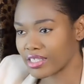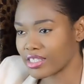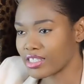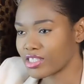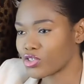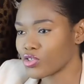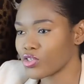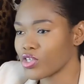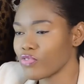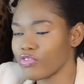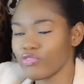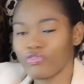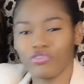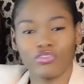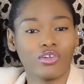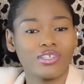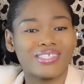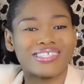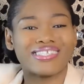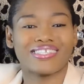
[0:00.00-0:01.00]
So even if you
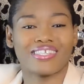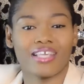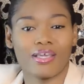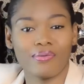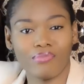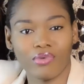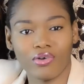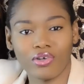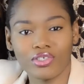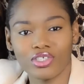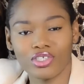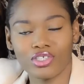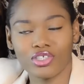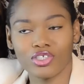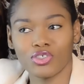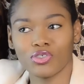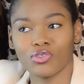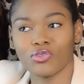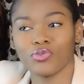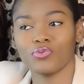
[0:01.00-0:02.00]
don't say
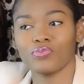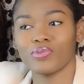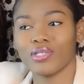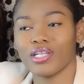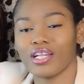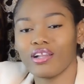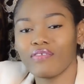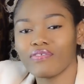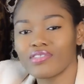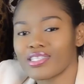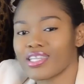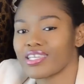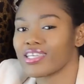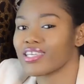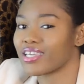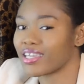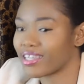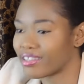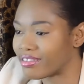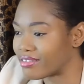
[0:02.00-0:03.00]
much, you'll be left
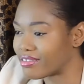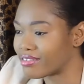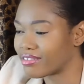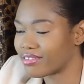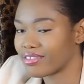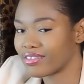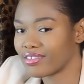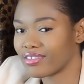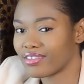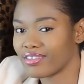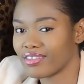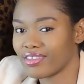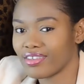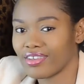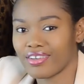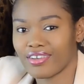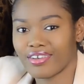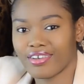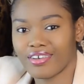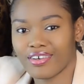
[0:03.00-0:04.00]
thinking
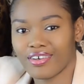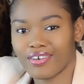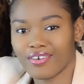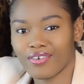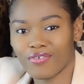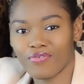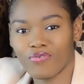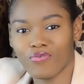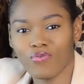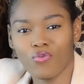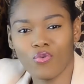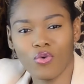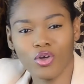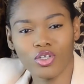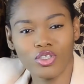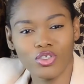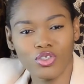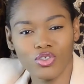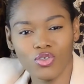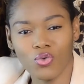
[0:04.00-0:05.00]
of
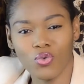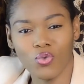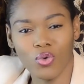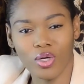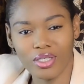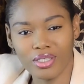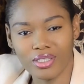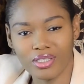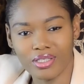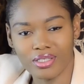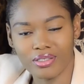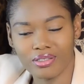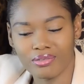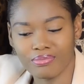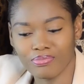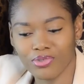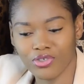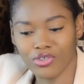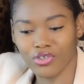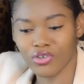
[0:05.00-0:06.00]
what you want
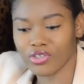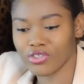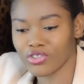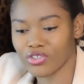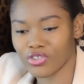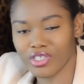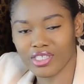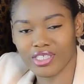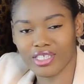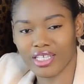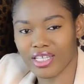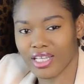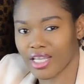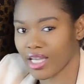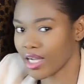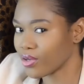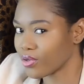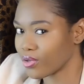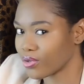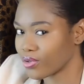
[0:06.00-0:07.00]
beyond just saying
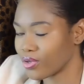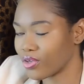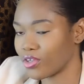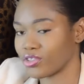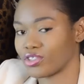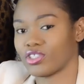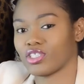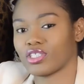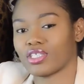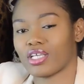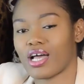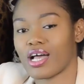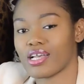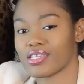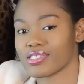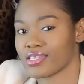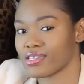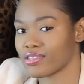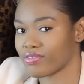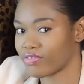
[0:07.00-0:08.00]
hello or just
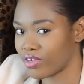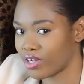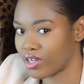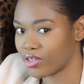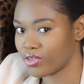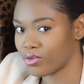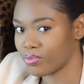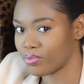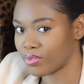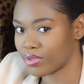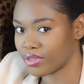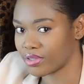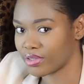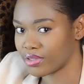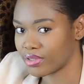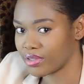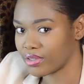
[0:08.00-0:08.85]
asking for a number